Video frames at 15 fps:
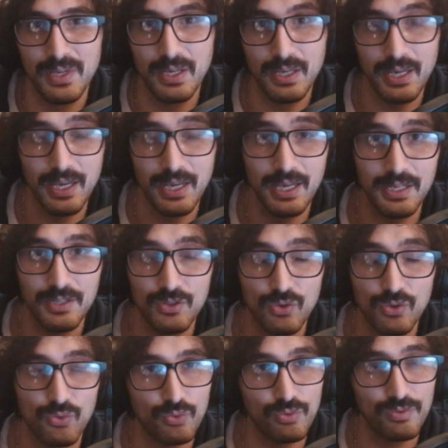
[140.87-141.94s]
And
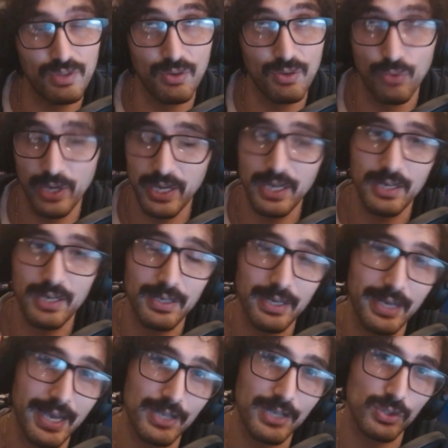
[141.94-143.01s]
the rain can
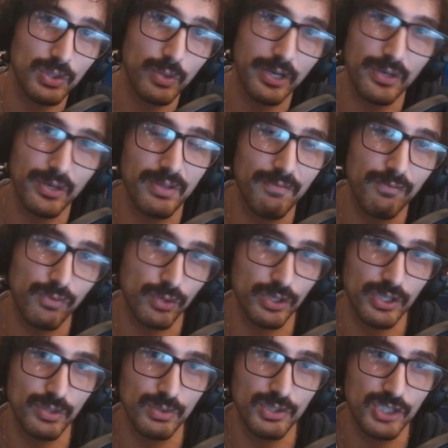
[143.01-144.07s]
actually water them for
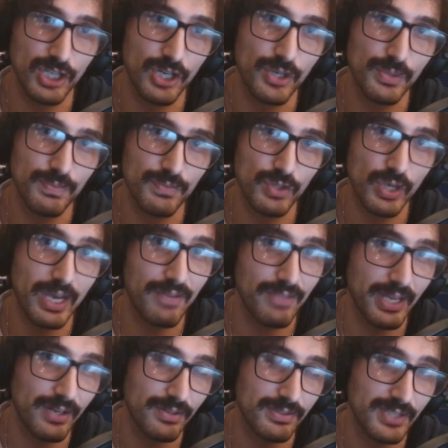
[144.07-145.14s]
you. So you have
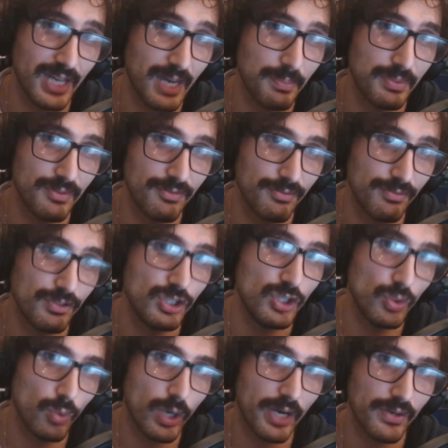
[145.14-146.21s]
that on top of
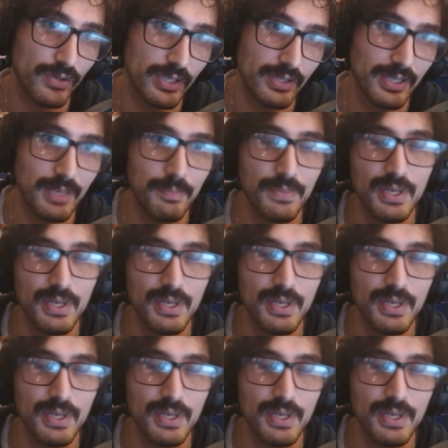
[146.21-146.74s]
you watering them.